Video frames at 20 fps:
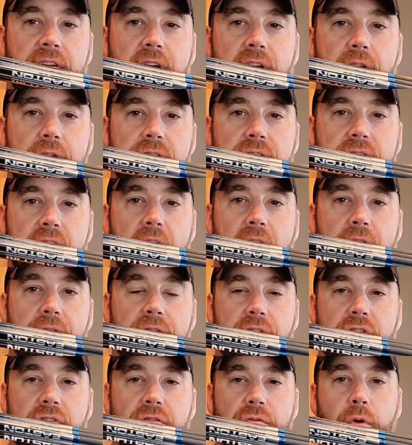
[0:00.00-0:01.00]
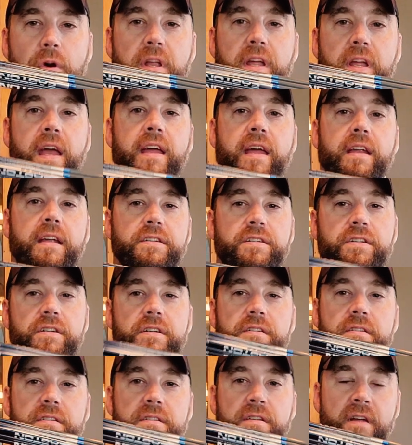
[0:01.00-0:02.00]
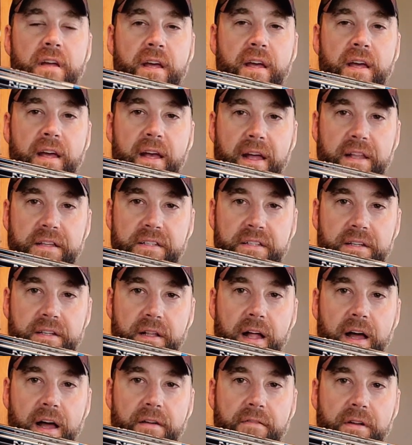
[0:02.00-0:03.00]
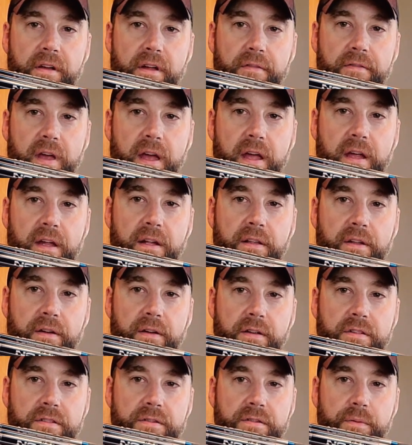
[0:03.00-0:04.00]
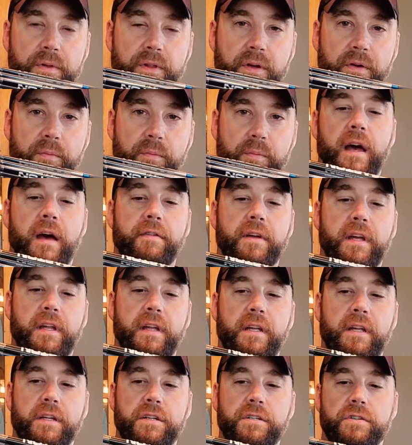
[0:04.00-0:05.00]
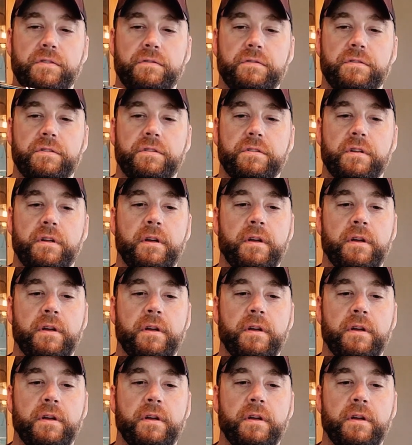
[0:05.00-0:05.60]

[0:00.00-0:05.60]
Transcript: arrows down to 28 inches and still have enough hand clearance without having any issues.